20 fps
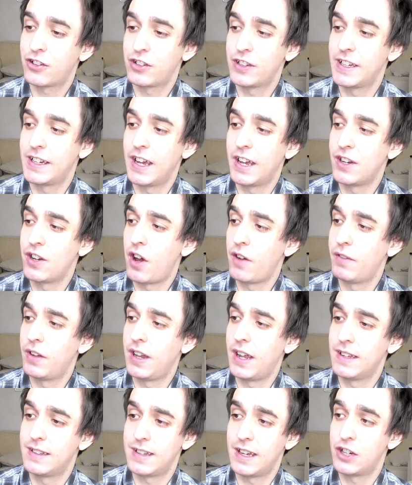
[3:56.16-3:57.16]
Actually a
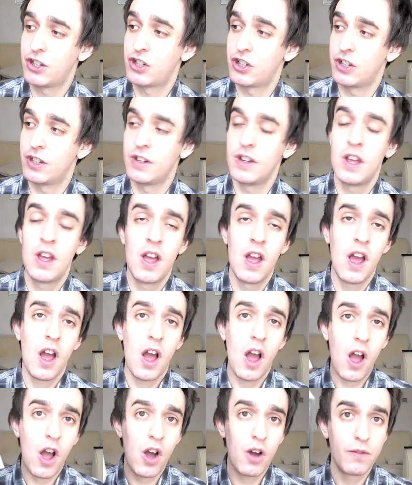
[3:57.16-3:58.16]
novelisation
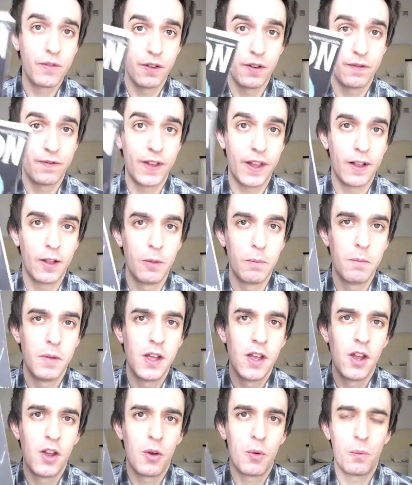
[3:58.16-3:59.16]
of the film,
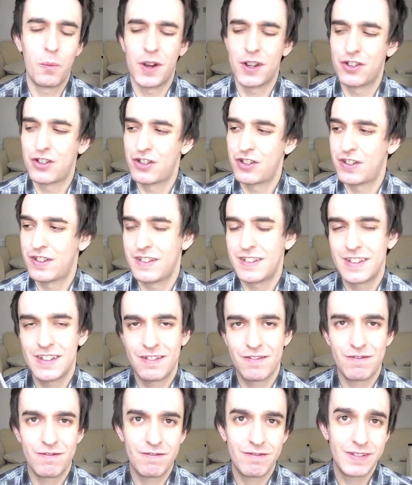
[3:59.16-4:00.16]
which
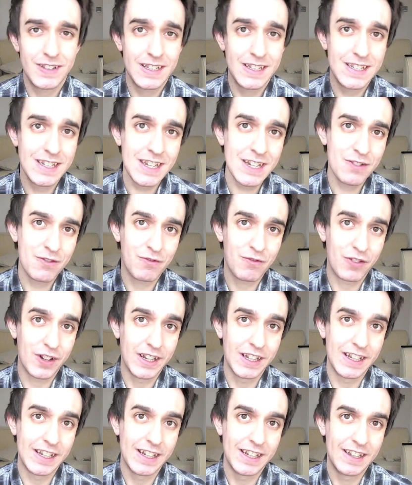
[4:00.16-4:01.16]
didn't
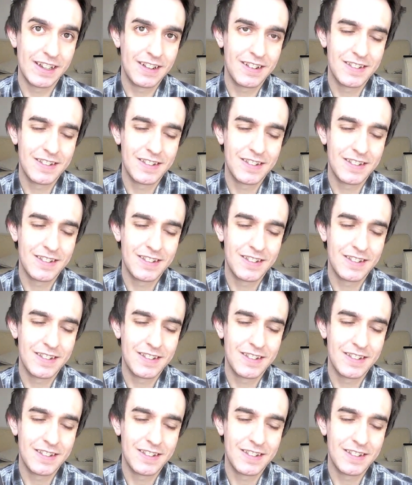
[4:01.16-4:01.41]
really